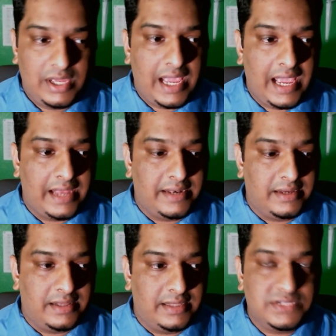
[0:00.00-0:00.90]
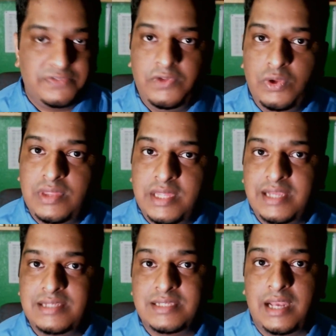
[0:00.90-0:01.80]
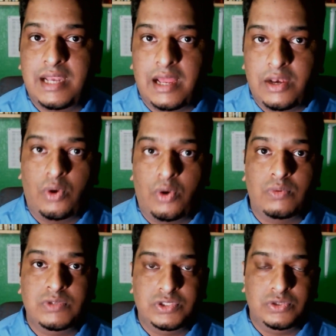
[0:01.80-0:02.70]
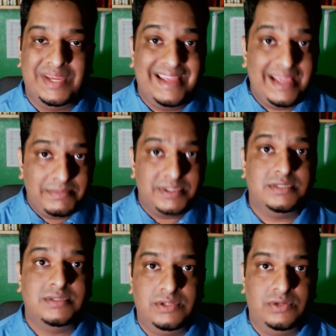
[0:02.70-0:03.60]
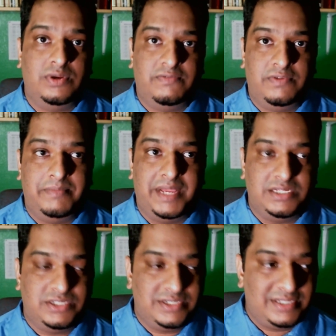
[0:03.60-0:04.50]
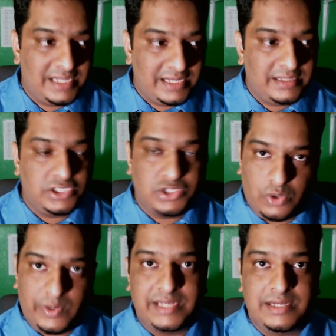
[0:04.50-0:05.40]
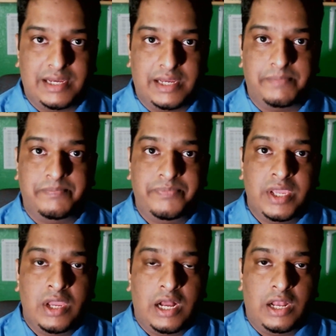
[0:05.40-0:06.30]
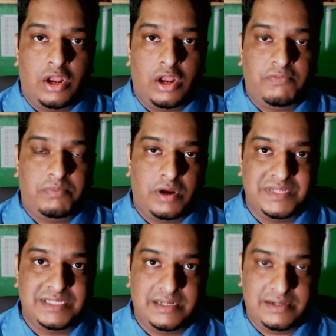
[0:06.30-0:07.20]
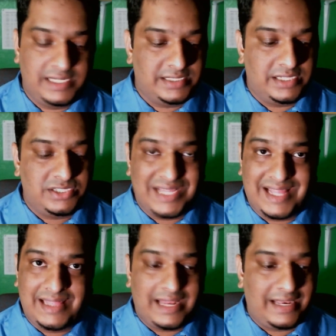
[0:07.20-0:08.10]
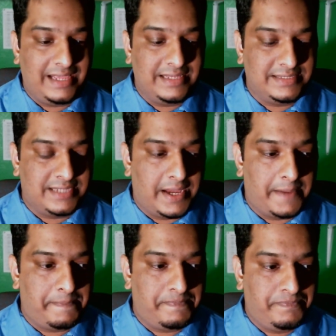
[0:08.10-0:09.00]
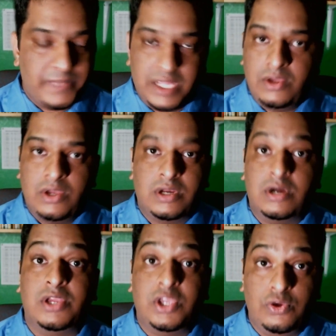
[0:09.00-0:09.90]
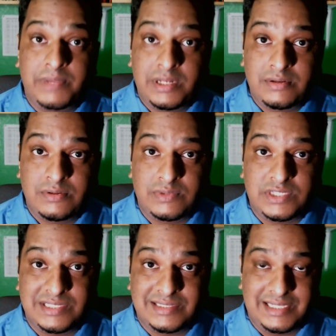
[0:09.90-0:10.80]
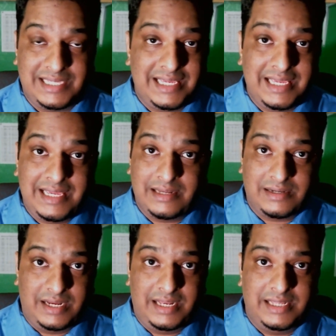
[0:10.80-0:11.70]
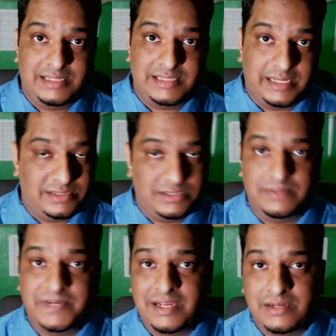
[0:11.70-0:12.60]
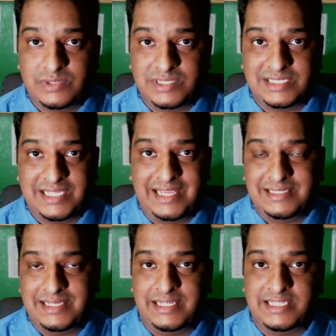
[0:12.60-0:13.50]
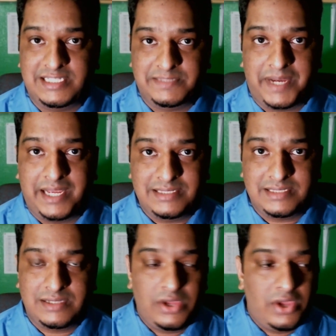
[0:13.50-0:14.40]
And there's a few things that are known to inhibit neuroinflammation. They're showing a lot of promise in research, and that is curcumin, which is the key ingredient in turmeric, which is the East Indian spice.